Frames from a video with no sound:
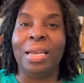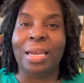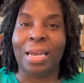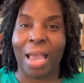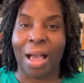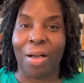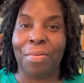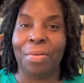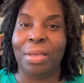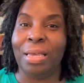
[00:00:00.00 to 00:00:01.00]
Now,
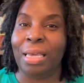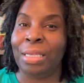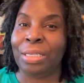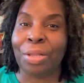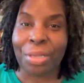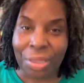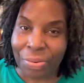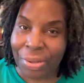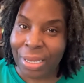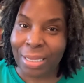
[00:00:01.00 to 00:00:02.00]
it's only
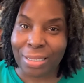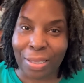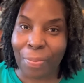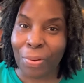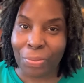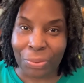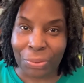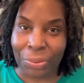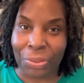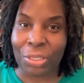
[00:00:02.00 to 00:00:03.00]
three simple
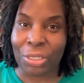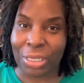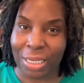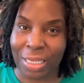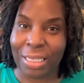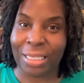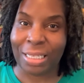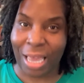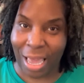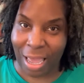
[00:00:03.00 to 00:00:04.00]
rules to this
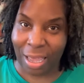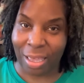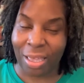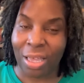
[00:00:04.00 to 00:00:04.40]
tag.